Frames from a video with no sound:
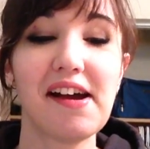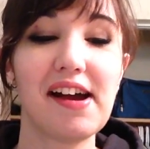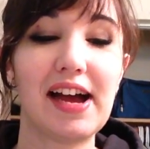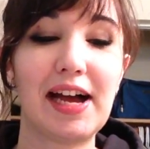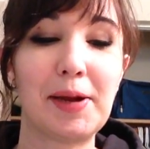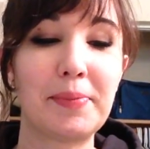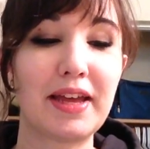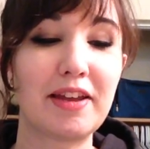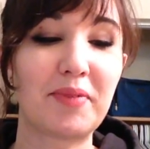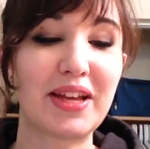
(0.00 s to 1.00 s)

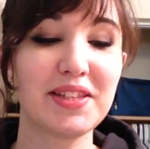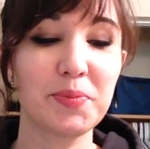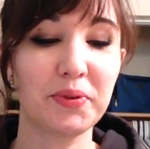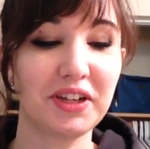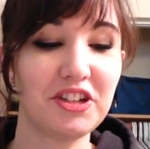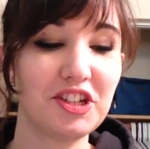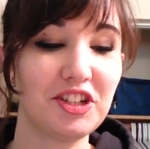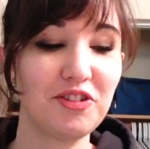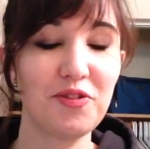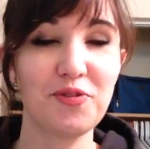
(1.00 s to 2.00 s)
And my
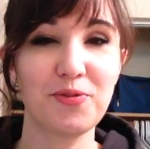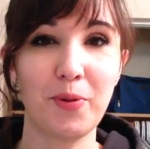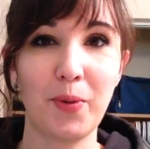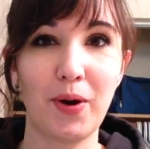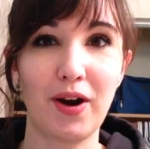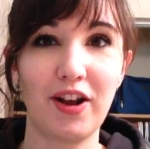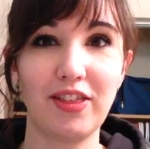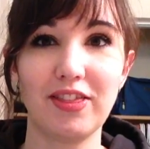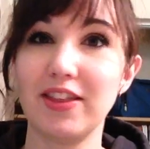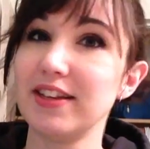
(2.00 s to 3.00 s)
inspiration for
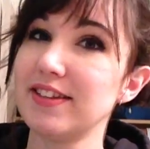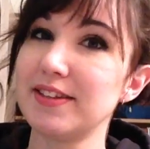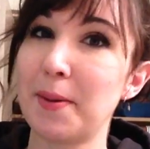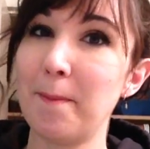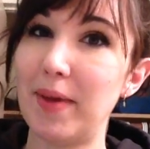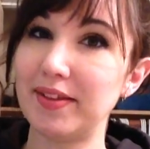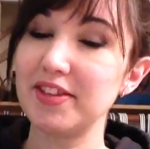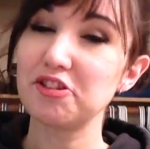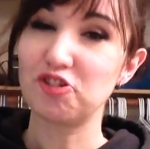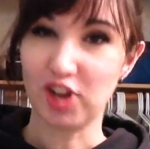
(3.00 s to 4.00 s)
this
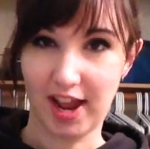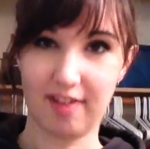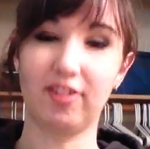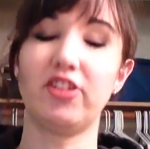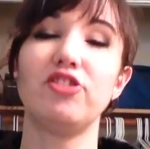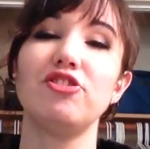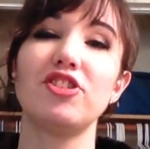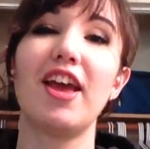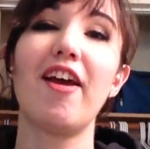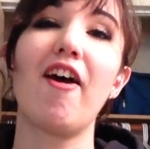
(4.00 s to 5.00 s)
month's
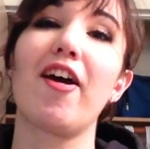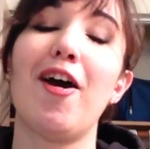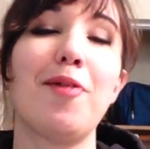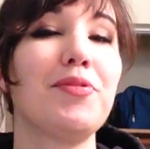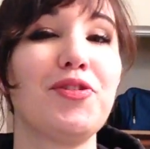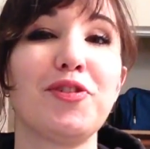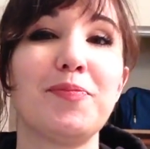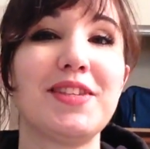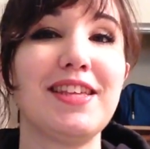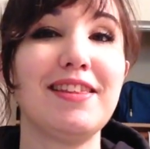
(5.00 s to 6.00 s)
challenge comes
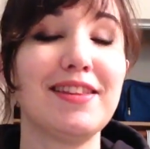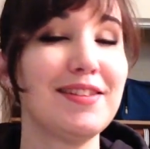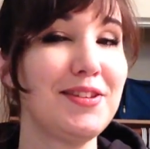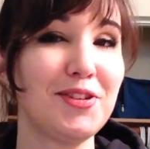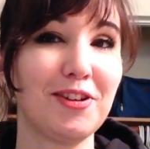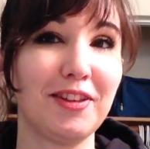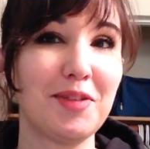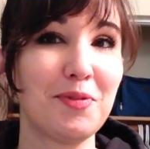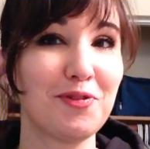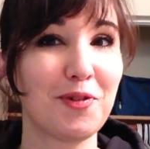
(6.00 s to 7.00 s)
from seeing Lindsay
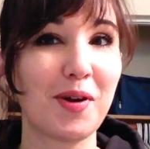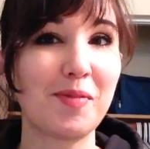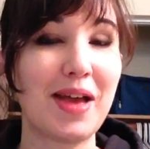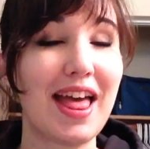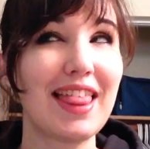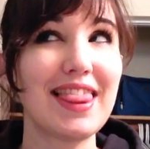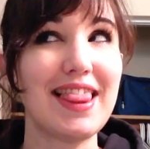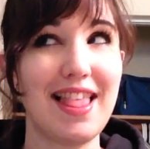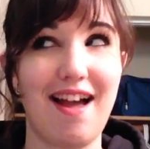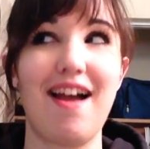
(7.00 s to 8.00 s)
Sterling perform
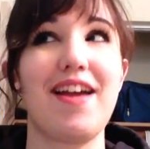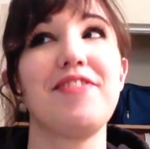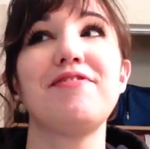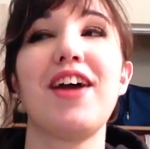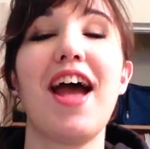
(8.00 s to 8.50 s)
live.